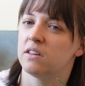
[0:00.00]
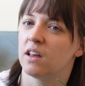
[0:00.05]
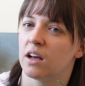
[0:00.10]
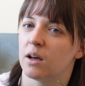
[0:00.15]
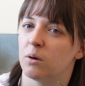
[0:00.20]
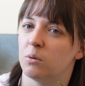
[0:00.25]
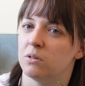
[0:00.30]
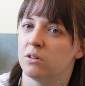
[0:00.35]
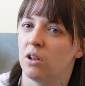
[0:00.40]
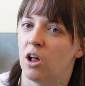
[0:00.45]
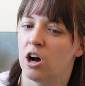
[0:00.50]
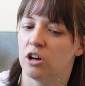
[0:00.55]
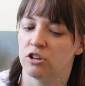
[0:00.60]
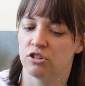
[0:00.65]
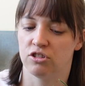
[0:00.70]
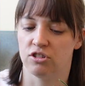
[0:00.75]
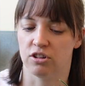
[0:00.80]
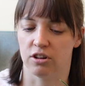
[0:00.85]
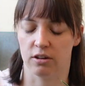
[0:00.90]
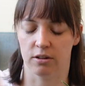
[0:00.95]
like it was
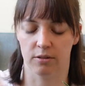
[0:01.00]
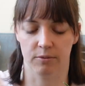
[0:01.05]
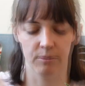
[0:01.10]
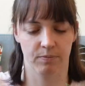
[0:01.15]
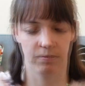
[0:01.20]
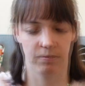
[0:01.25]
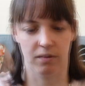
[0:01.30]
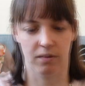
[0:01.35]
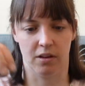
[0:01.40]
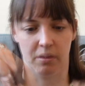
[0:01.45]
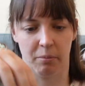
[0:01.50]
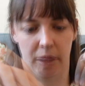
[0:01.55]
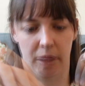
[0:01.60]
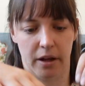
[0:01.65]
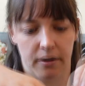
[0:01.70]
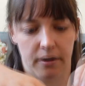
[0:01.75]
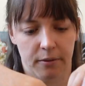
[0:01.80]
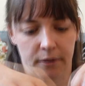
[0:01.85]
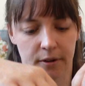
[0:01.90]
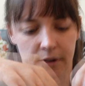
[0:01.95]
last year. Doesn't
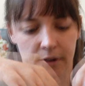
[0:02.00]
matter.